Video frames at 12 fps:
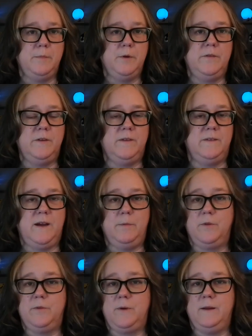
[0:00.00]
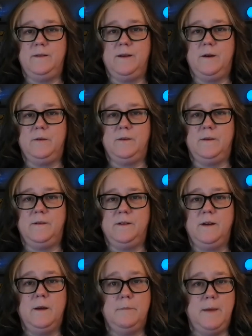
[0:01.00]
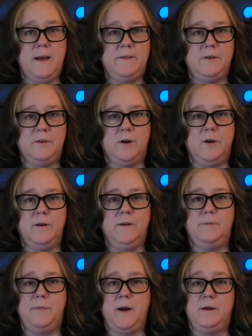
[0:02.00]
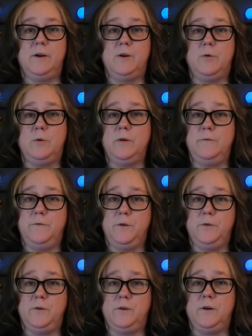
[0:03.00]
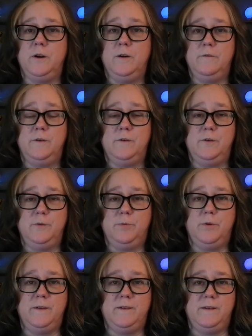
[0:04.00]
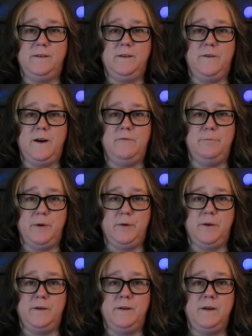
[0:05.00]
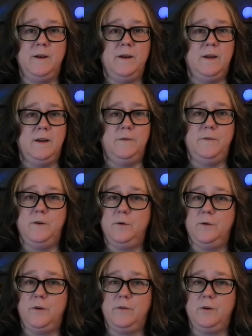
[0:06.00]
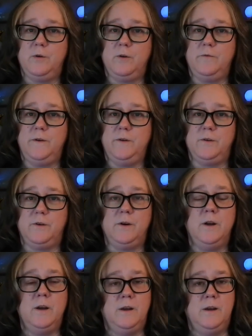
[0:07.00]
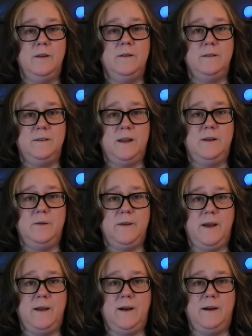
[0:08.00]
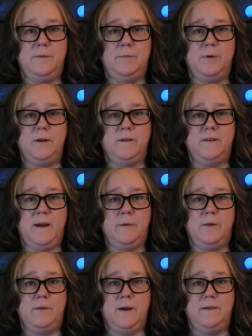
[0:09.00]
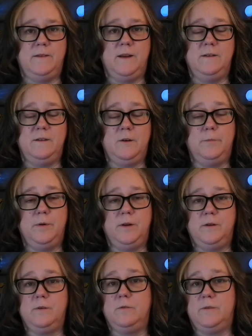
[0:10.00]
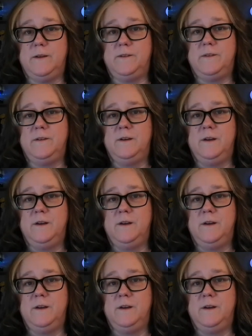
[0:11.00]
moves in cyber threat intelligence. Mastercard is buying Recorded Future for $2.65 billion. If you don't know Recorded Future, they use AI to predict cyber threats and geopolitical risks.